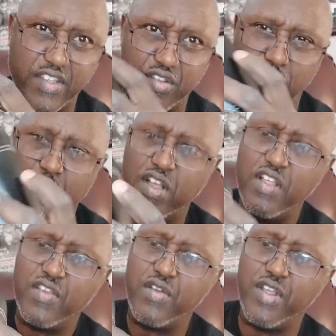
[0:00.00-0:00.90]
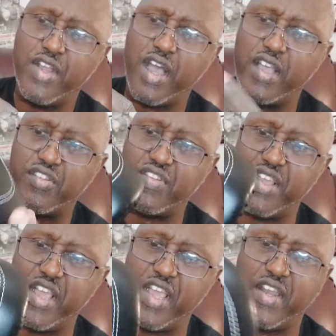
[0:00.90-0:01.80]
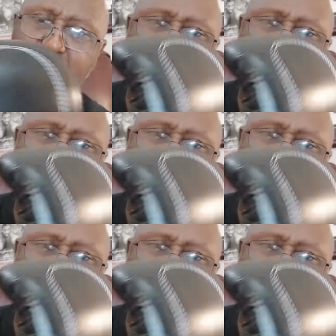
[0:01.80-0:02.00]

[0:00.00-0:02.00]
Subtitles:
So you're not entering your hand.